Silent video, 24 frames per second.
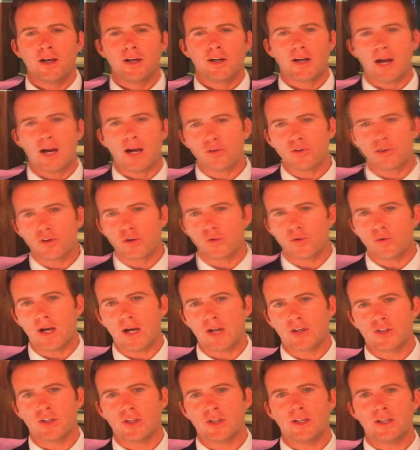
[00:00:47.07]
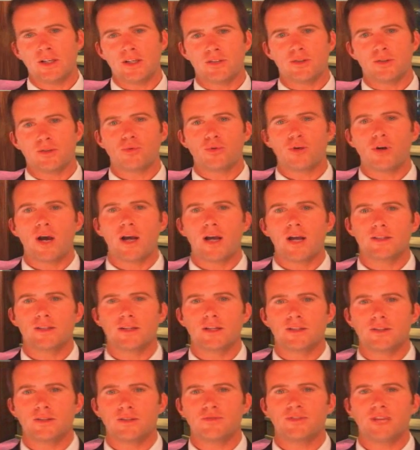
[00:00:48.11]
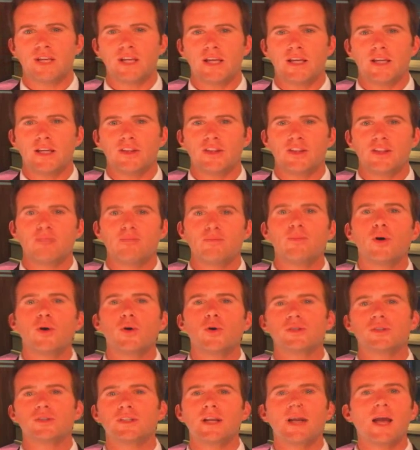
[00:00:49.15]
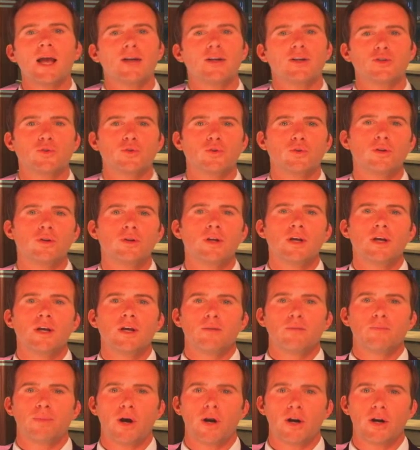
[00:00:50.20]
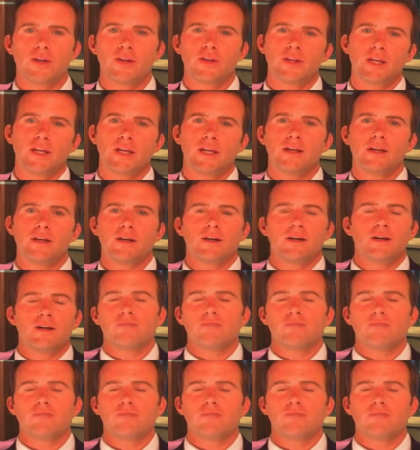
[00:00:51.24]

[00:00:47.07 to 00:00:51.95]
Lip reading: Chiral correction is the process of taking the most natural part of the